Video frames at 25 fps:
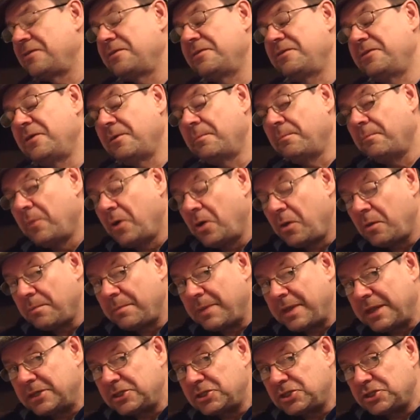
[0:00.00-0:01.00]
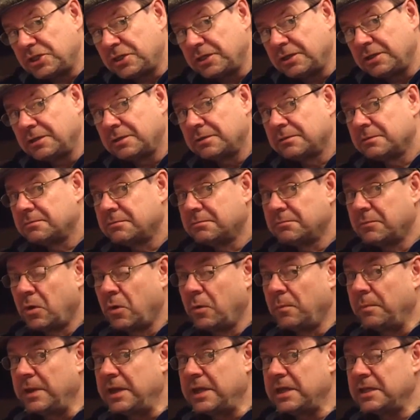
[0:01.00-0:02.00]
the malt mention,
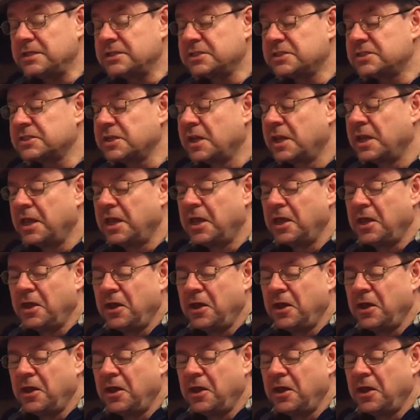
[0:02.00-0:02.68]
malt mates,